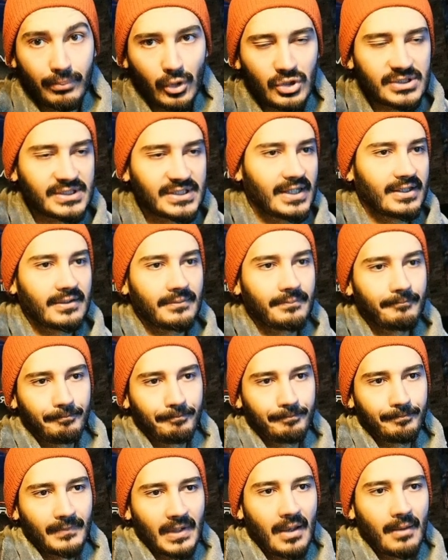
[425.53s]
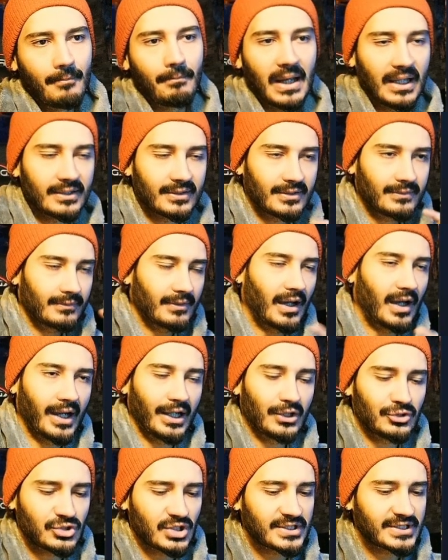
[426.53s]
set. But I
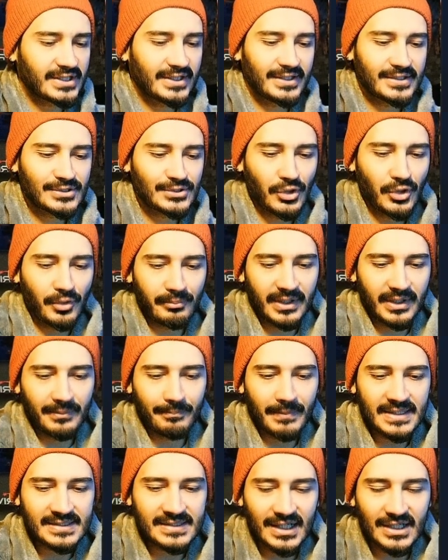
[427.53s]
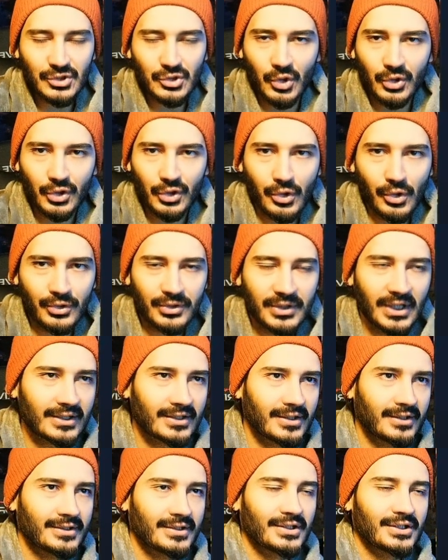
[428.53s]
also see this some message on the content
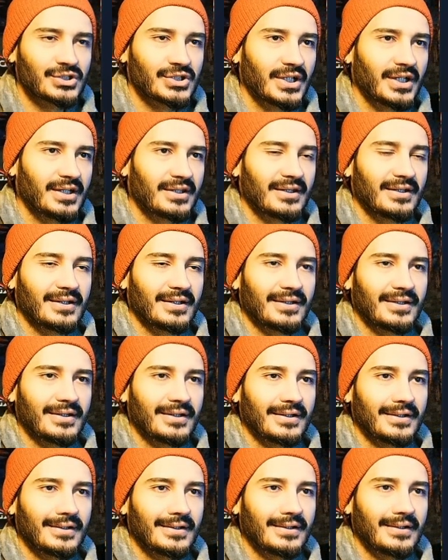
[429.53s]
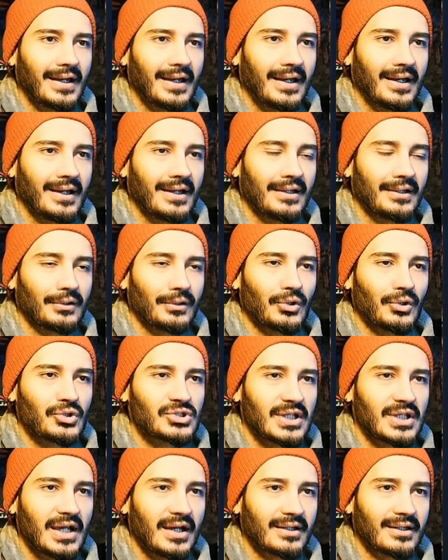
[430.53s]
creator chat and looks
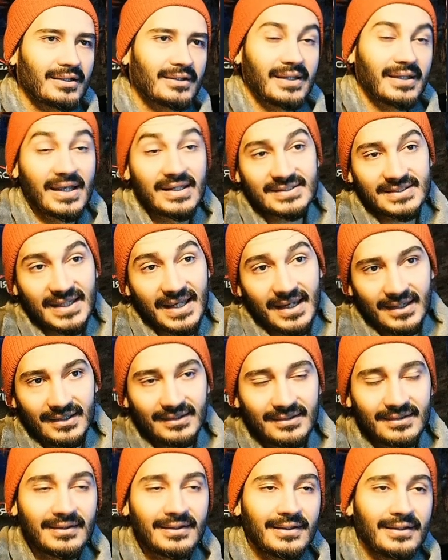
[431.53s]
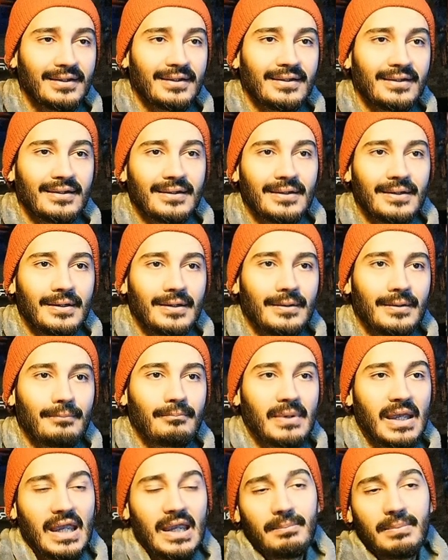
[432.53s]
like they said
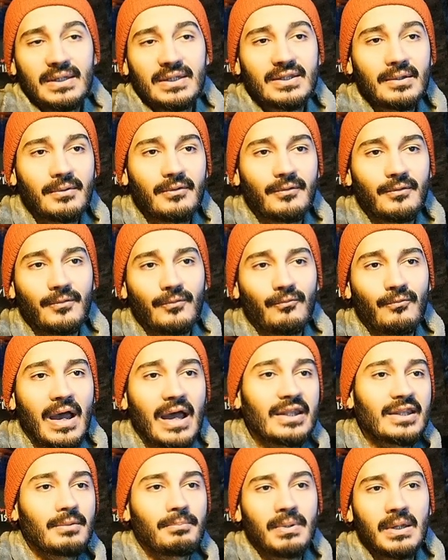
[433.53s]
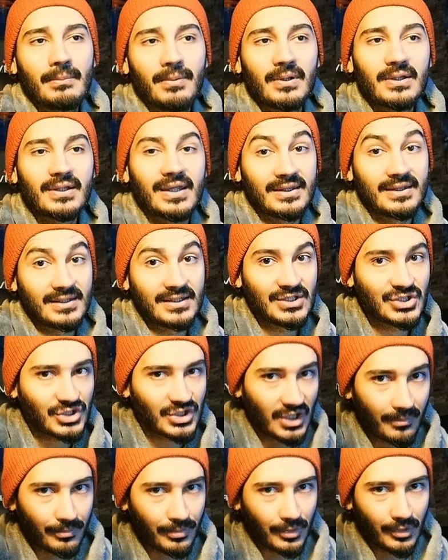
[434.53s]
maybe when the people get this
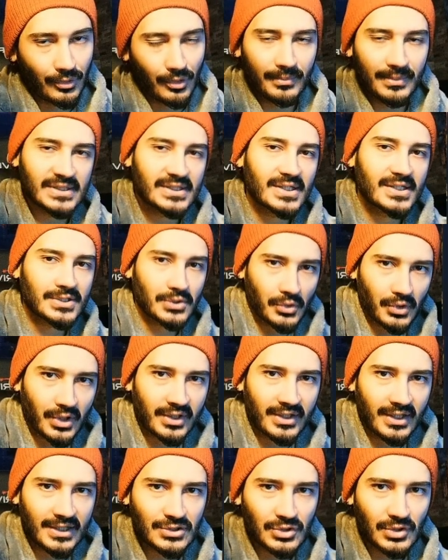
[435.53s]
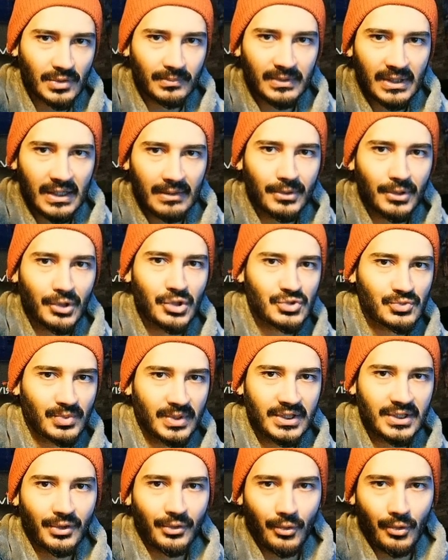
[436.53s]
champion, obviously it's gonna take some time because we
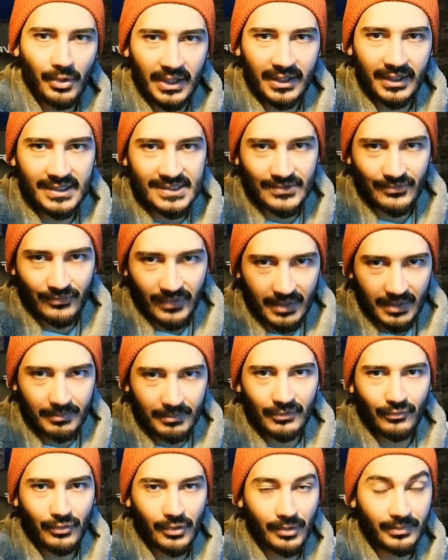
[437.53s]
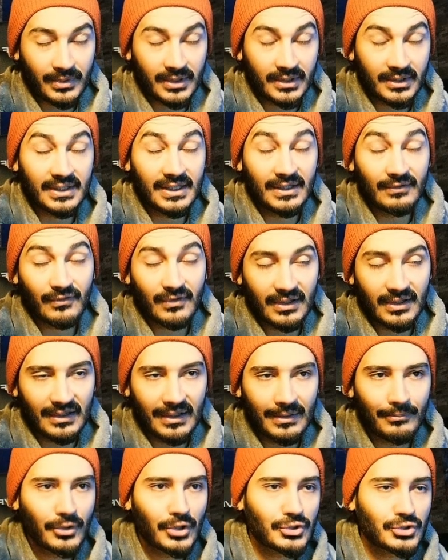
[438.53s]
need to collect his fragment from the new
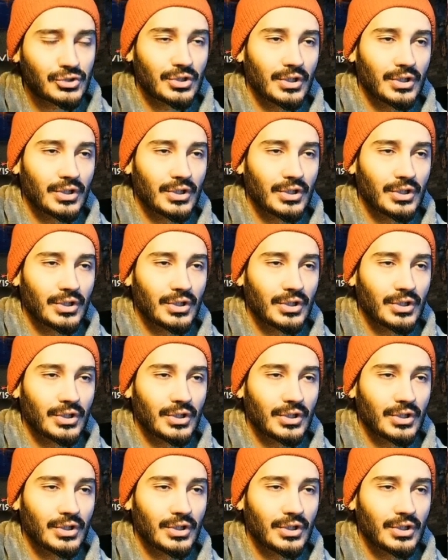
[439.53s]
Columbus,